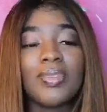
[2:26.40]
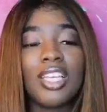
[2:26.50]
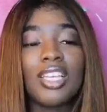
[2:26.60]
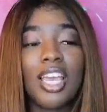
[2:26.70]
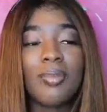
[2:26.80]

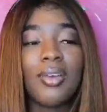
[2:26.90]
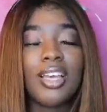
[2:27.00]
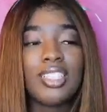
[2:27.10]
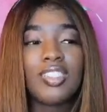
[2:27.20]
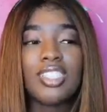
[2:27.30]
he came
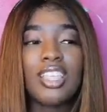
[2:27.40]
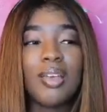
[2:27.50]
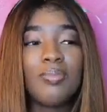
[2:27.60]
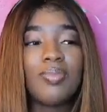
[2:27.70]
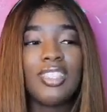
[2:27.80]
past. He just
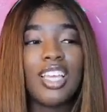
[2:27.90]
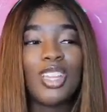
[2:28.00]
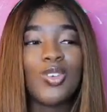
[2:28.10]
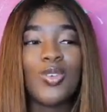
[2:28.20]
kept saying